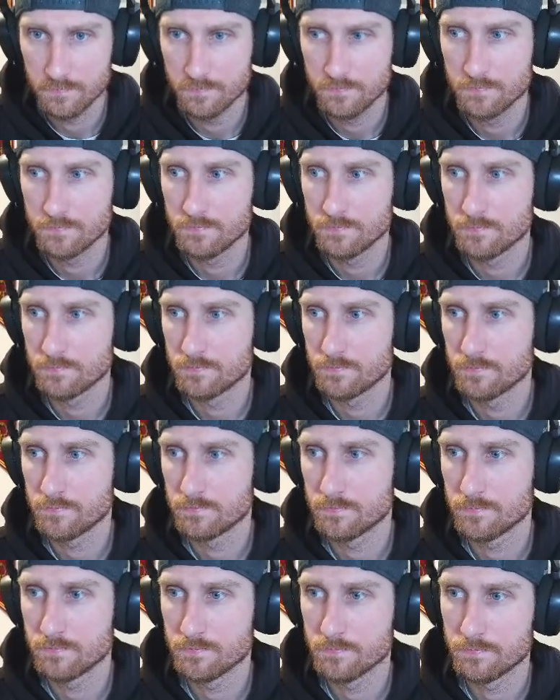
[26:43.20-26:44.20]

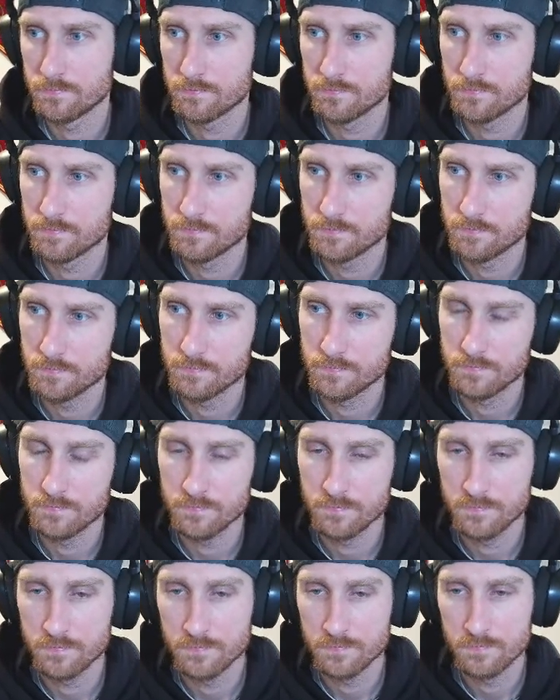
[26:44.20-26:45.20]
for anyone in that
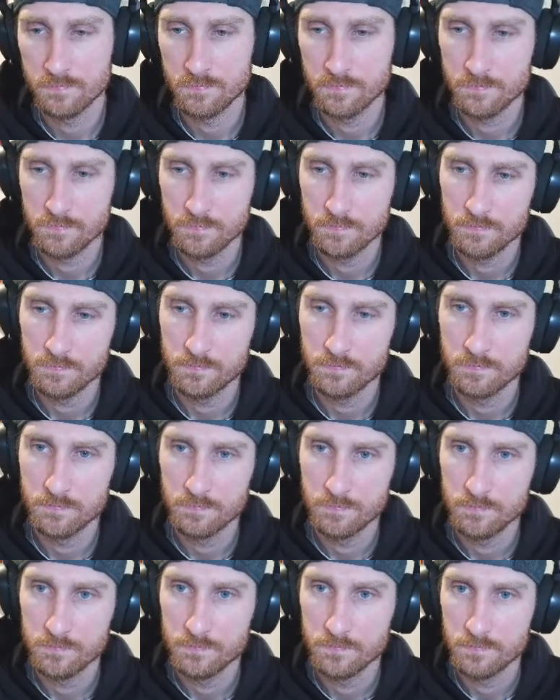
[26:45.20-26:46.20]
offense.
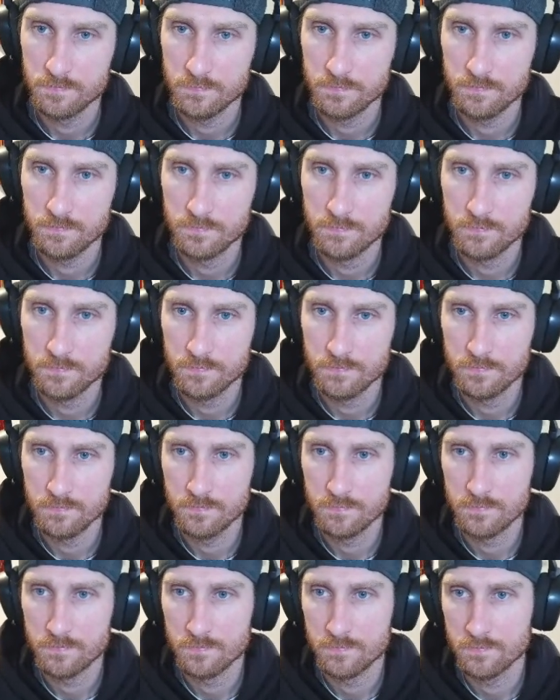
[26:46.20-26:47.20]

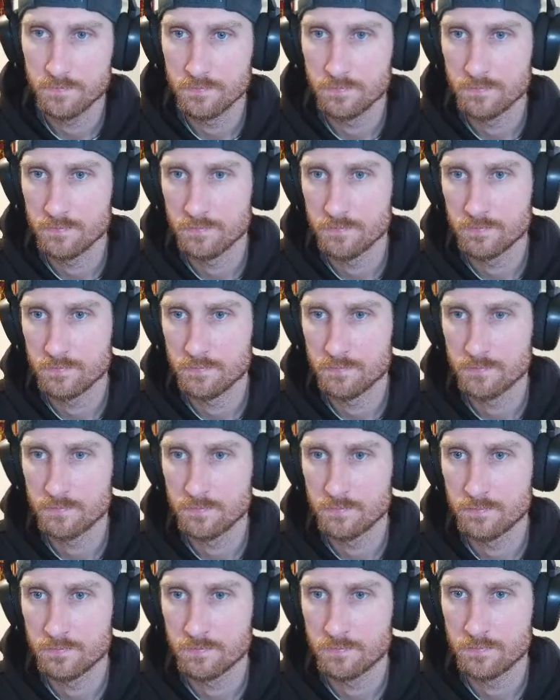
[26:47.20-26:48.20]
Garrett's got
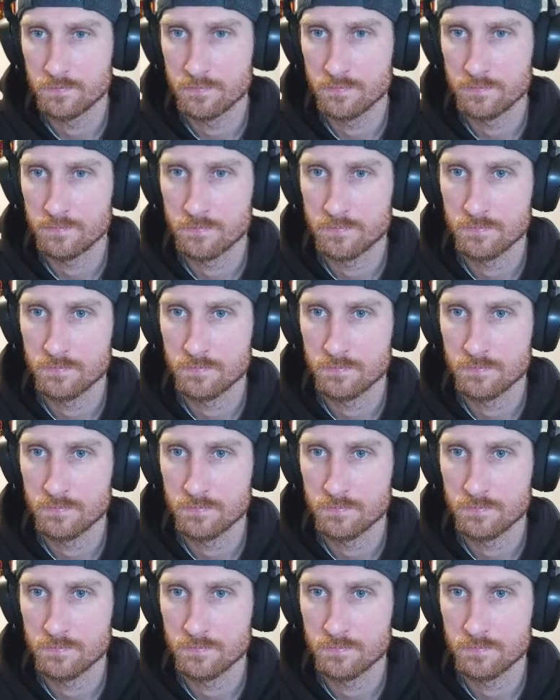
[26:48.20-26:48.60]
Fields.